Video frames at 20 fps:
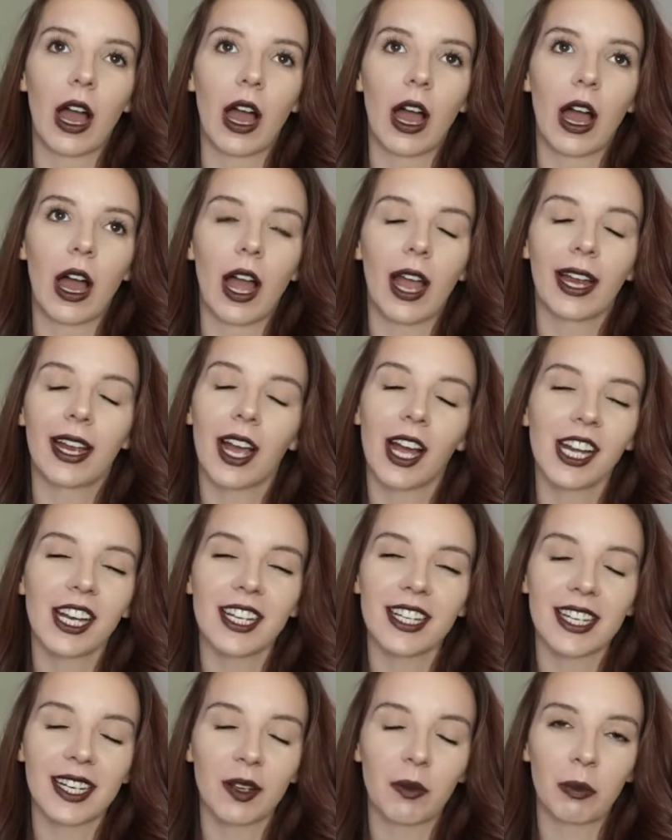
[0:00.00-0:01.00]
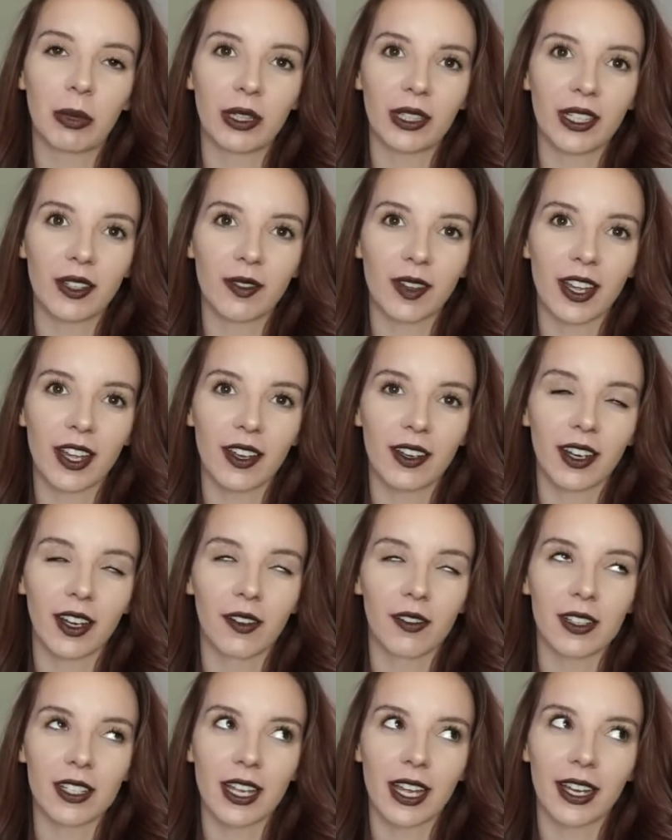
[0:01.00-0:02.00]
I kind of didn't believe it.
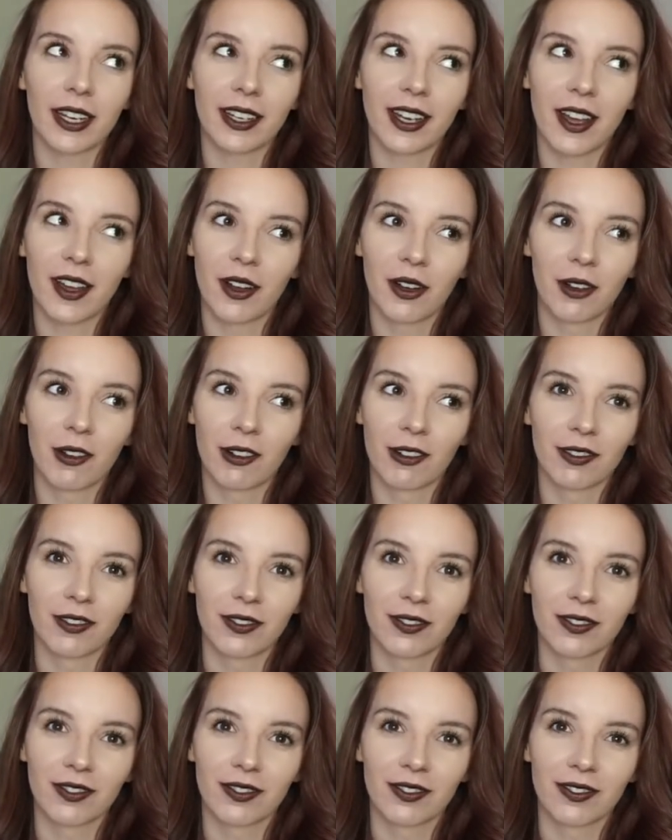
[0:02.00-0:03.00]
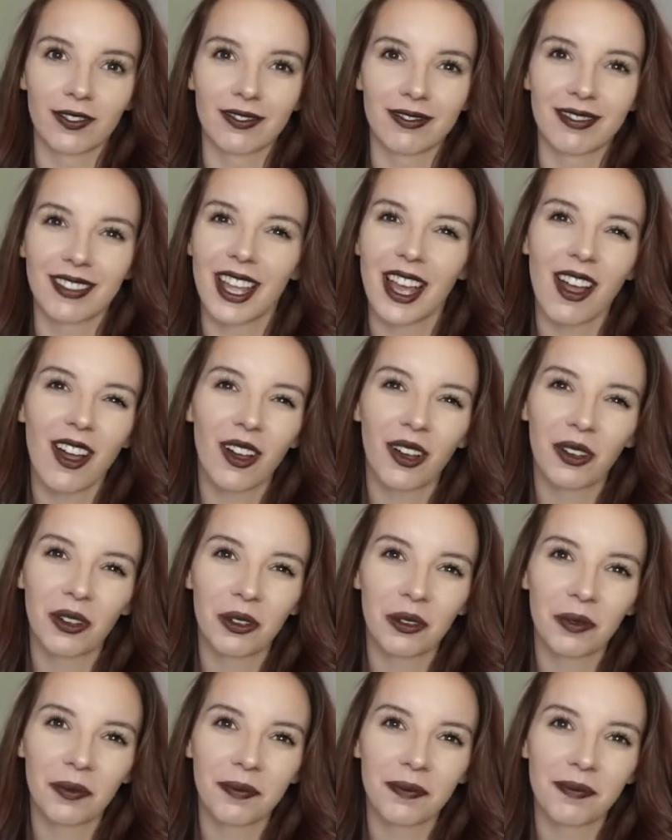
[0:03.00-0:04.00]
I was like, no,
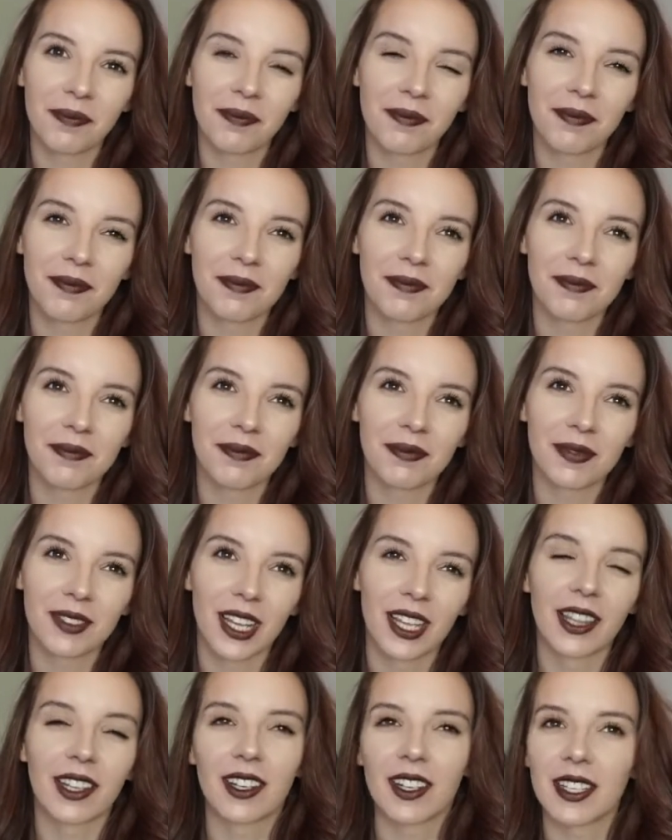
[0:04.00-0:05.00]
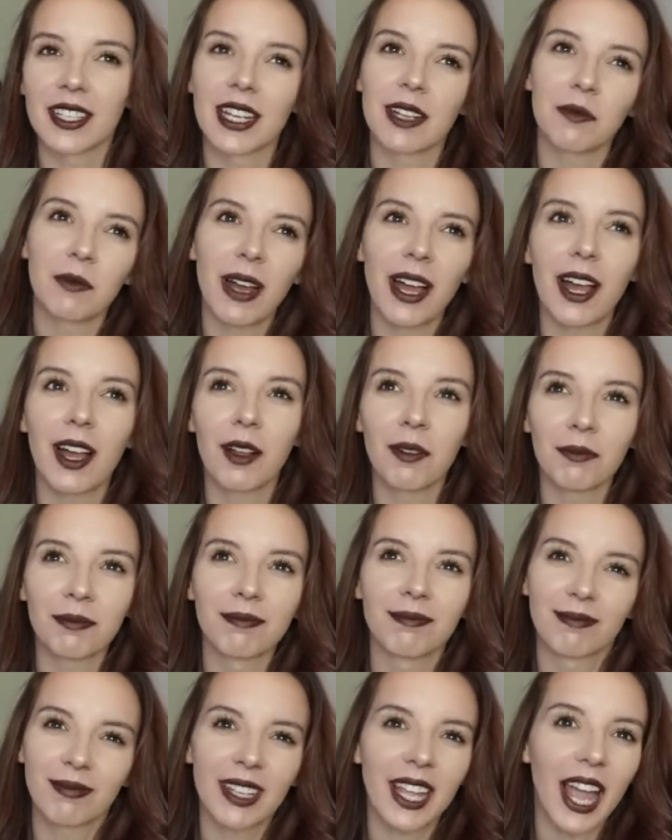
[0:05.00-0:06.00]
and I was like, well,
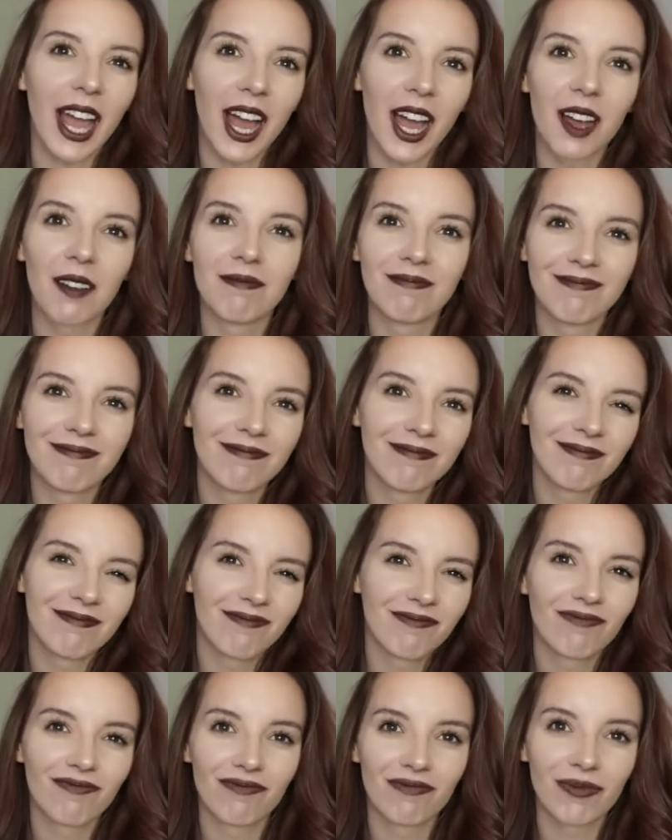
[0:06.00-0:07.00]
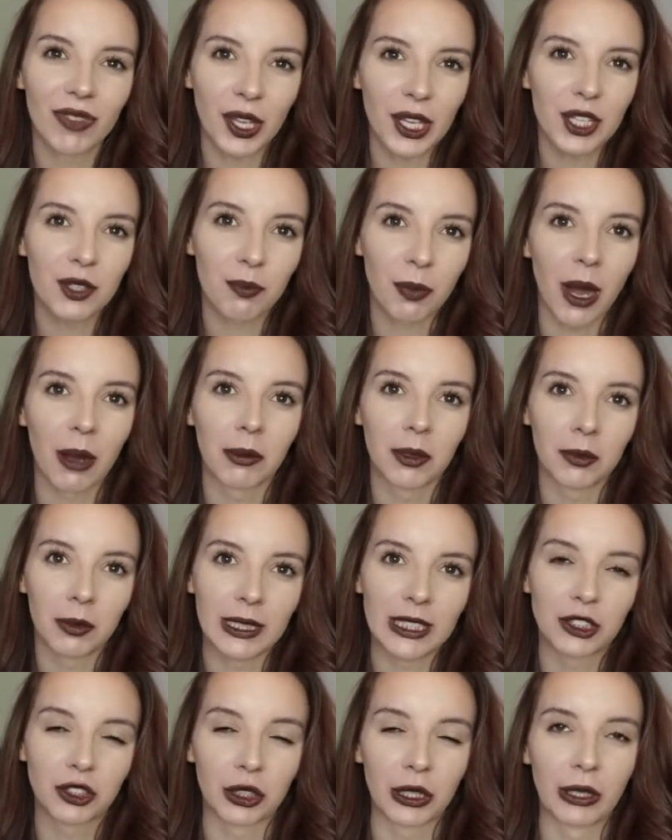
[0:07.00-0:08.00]
yeah, it's
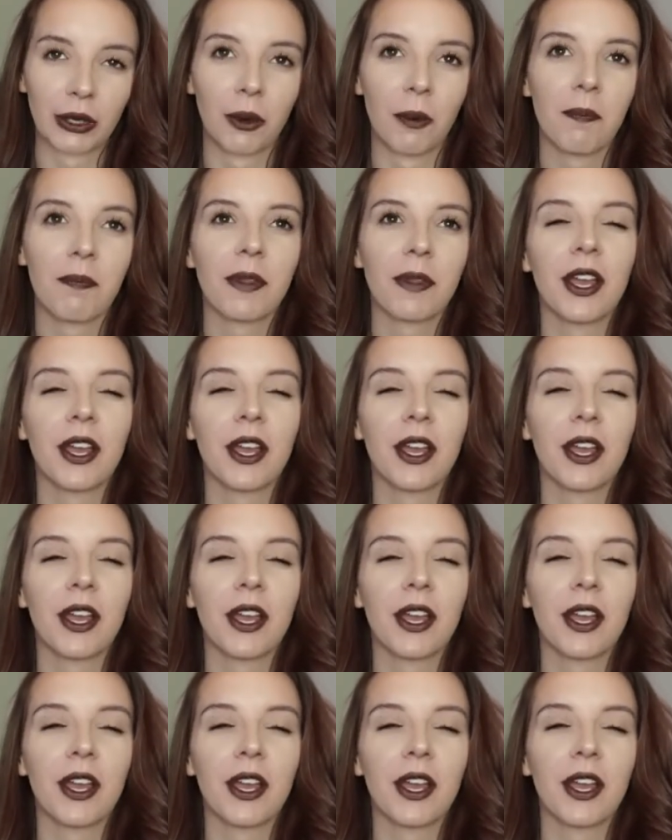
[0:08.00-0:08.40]
probably true.